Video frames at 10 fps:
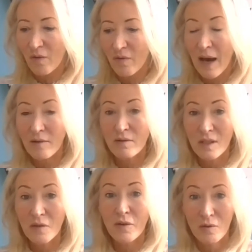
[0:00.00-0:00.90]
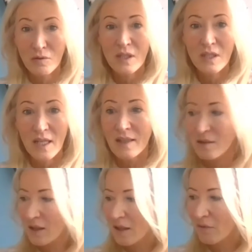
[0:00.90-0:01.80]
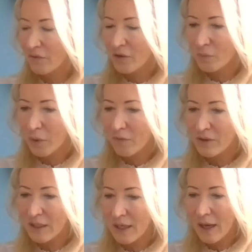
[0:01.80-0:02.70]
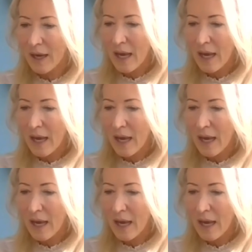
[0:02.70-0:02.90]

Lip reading: how difficult it is in food poverty.